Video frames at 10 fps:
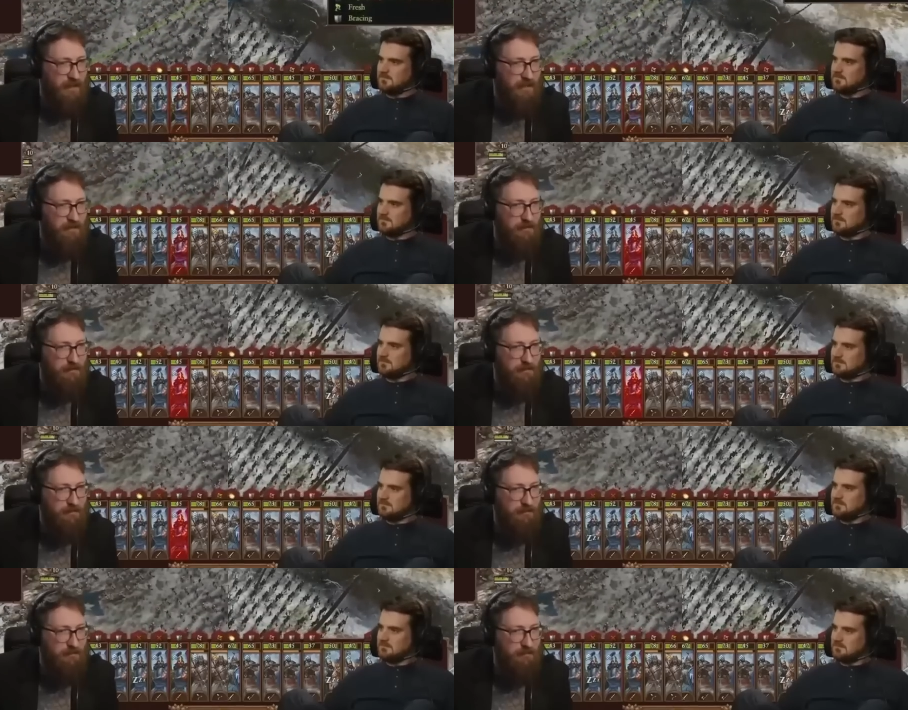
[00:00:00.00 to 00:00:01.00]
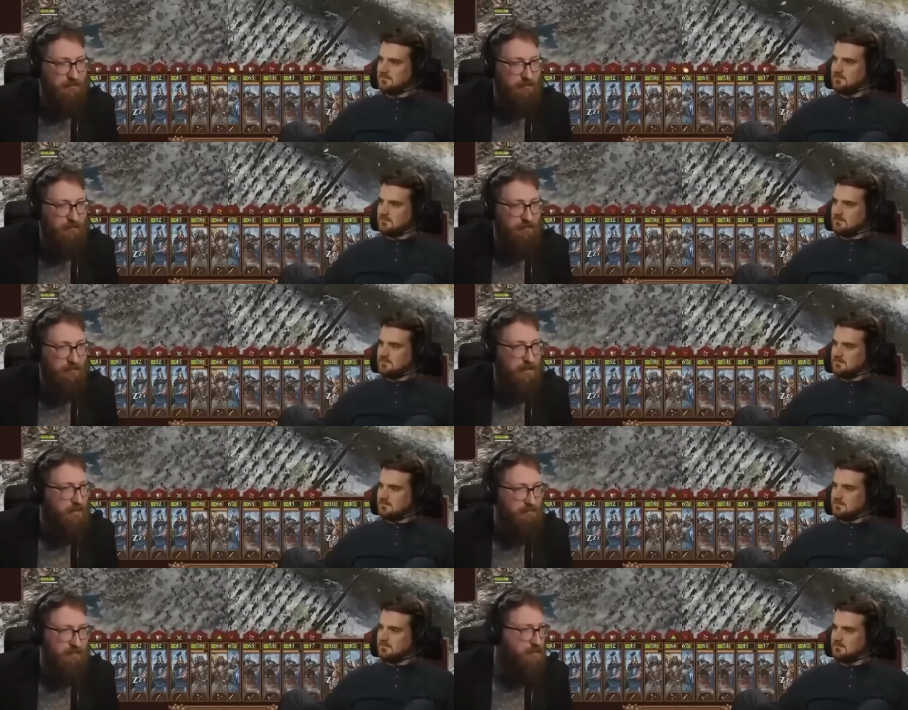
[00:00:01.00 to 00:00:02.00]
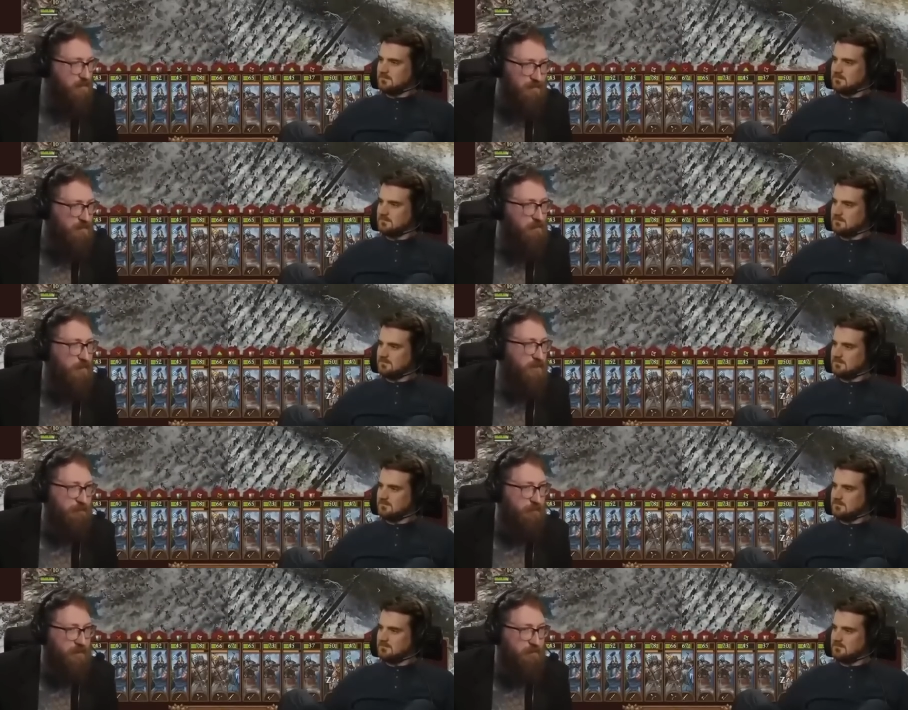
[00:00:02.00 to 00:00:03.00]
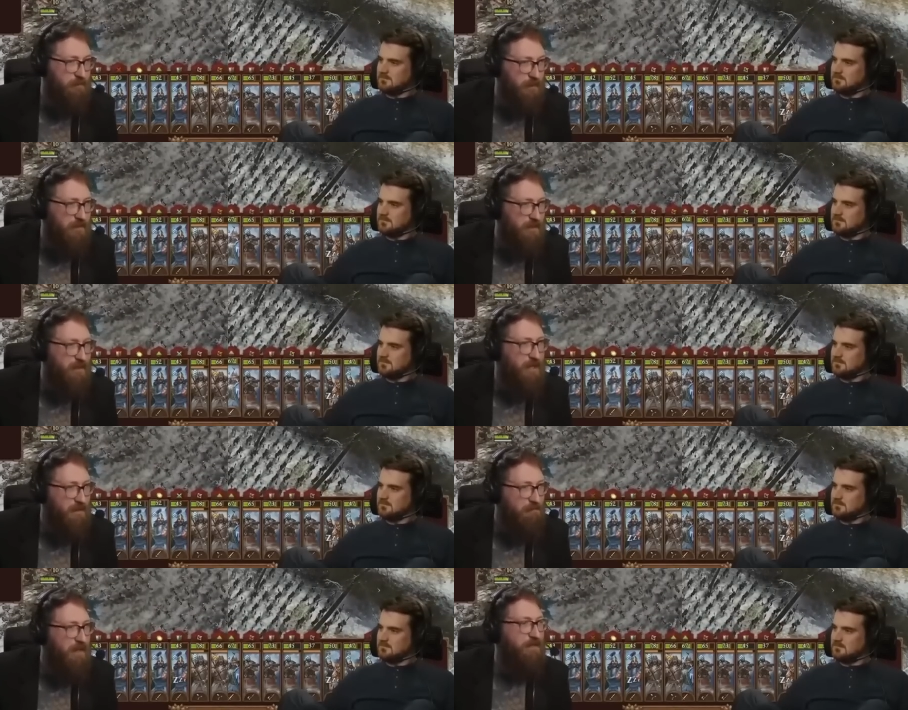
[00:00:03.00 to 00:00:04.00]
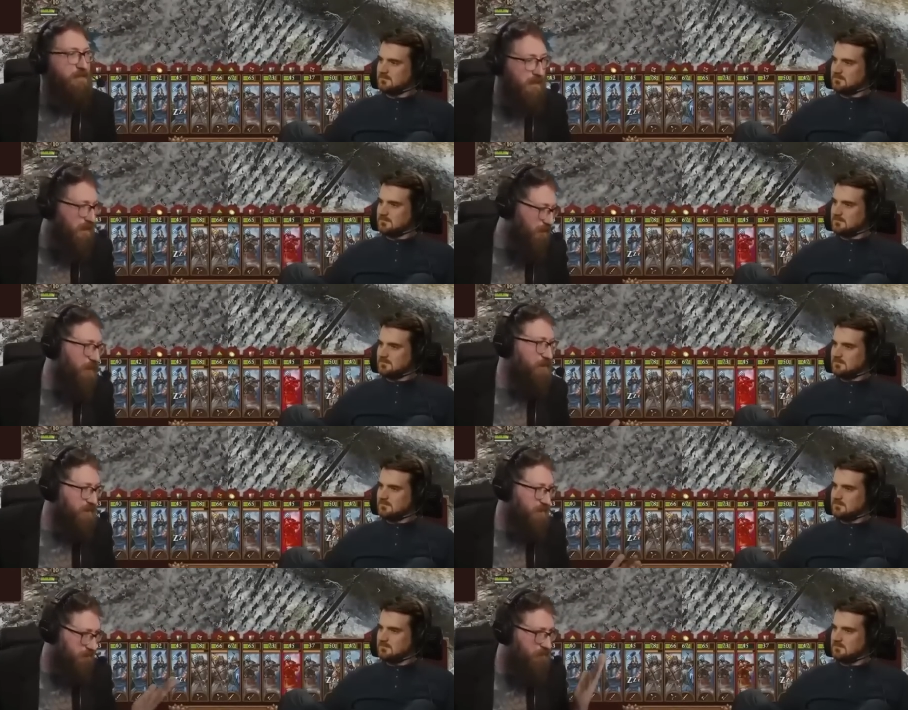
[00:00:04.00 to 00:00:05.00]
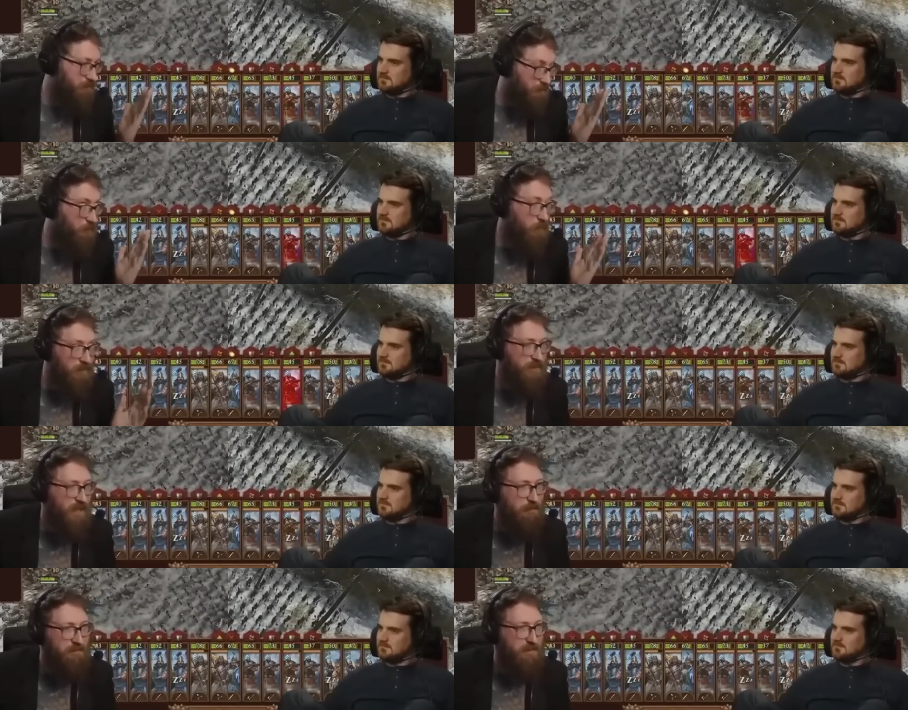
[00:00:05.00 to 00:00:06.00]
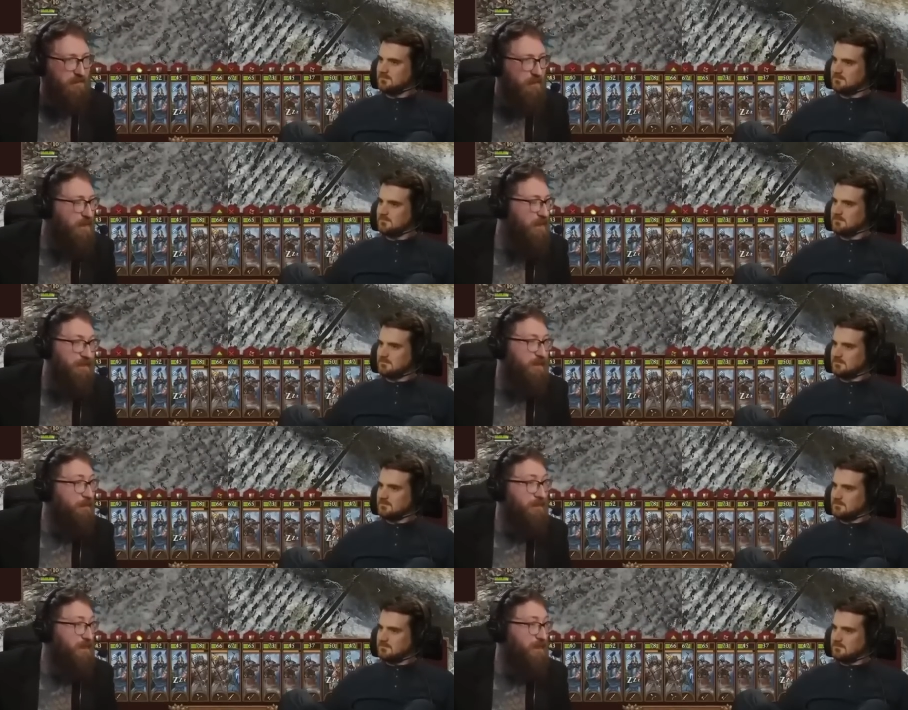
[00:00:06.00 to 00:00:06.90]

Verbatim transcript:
Speaker 1: And then I didn't watch it for a couple of weeks. And I came back and I was like, okay, right, I should watch that episode. And this time I